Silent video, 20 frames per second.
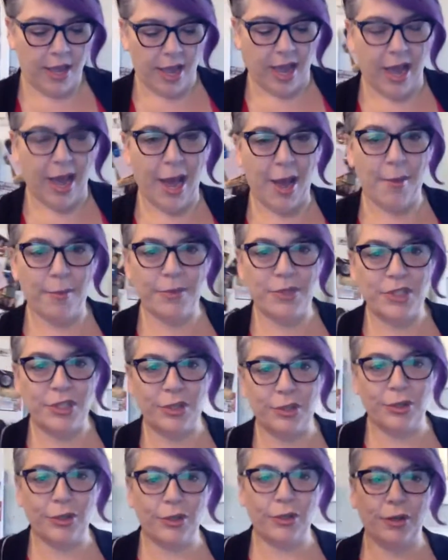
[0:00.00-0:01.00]
um,
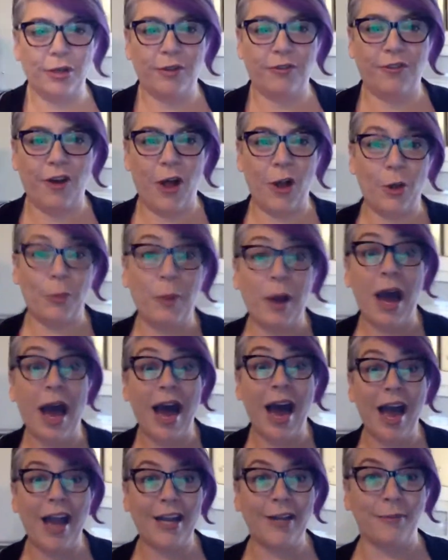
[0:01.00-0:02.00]
to follow
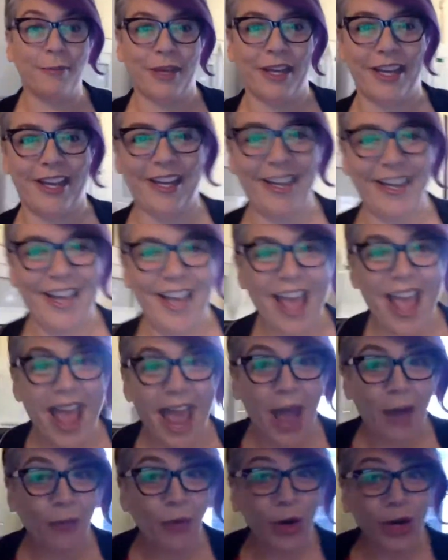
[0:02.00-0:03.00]
behind me,
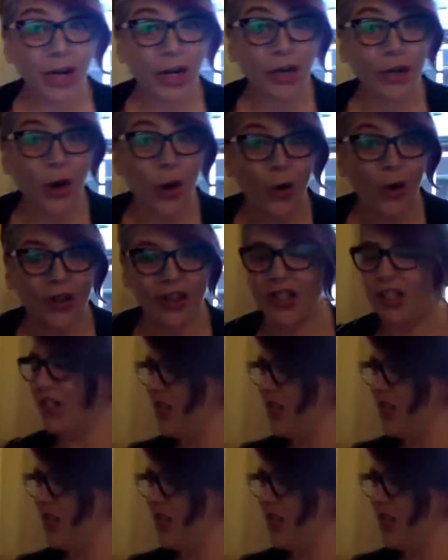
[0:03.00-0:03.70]
and we're gonna go to the